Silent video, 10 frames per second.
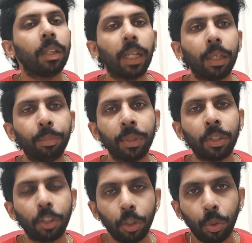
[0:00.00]
That
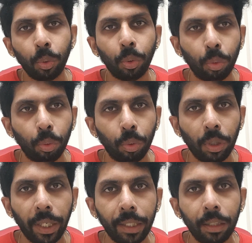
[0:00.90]
means you
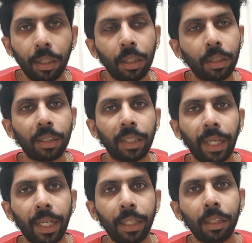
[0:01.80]
write,
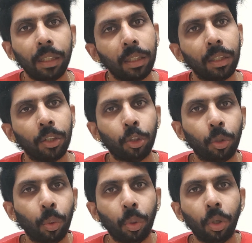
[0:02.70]
scan,
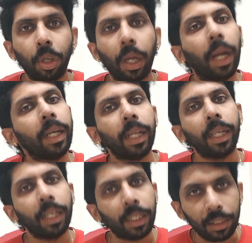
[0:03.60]
store and
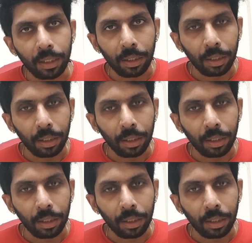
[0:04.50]
erase it.